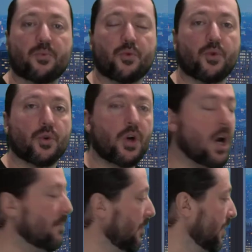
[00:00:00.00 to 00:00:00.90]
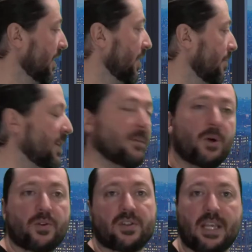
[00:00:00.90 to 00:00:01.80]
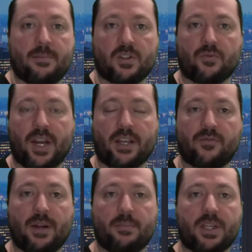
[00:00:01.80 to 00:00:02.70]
probably going to be about the same as a rank and rent,